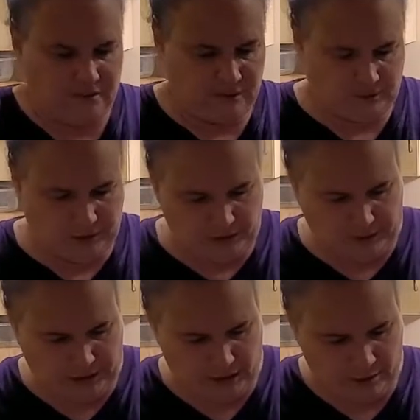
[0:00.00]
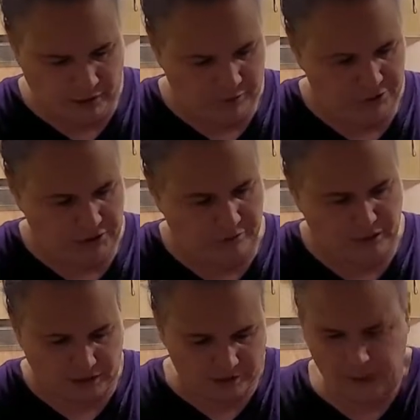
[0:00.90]
So here we go. We're going to put the
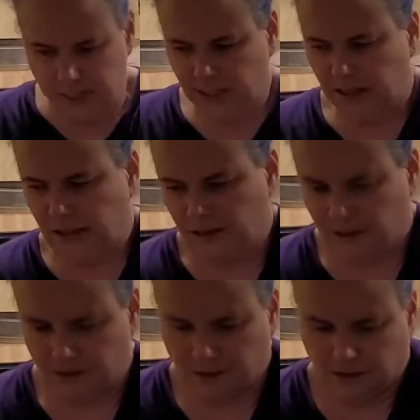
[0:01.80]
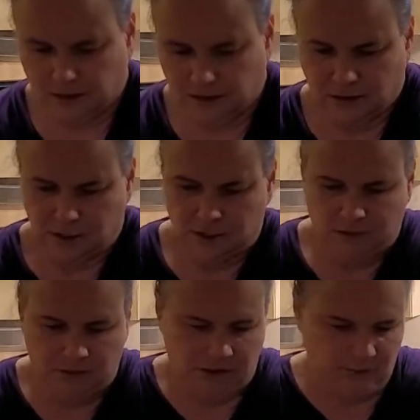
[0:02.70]
butter in.
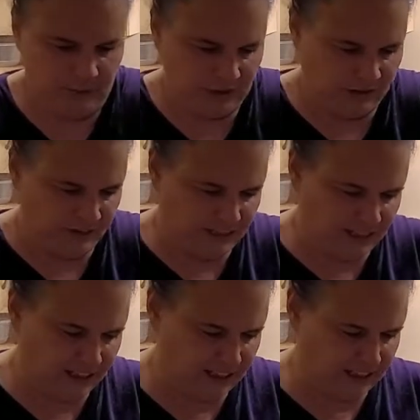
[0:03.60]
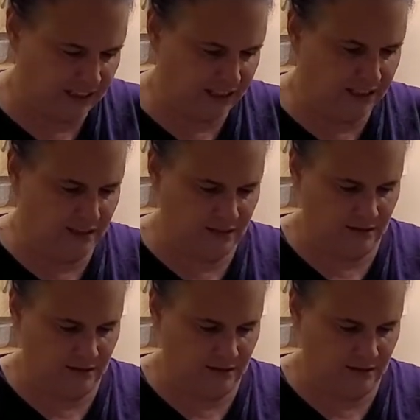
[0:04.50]
We're going to put the vanilla in.